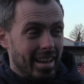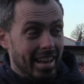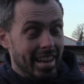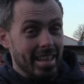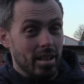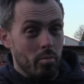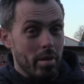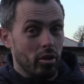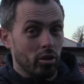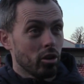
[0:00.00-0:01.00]
a little
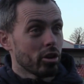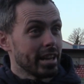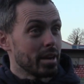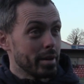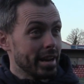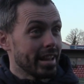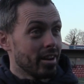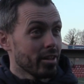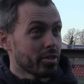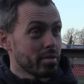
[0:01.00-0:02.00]
bit unlucky that we didn't get
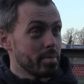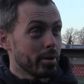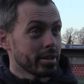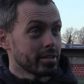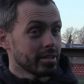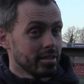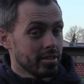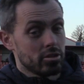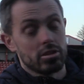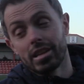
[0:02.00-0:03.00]
all 3 points.
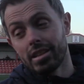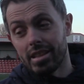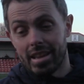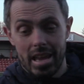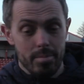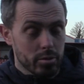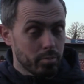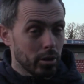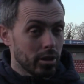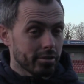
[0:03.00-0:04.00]
The keepers
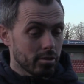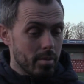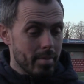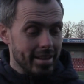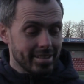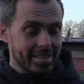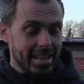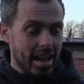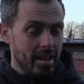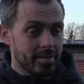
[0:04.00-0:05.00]
pulled off some amazing
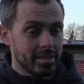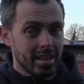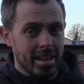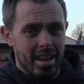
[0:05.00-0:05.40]
saves.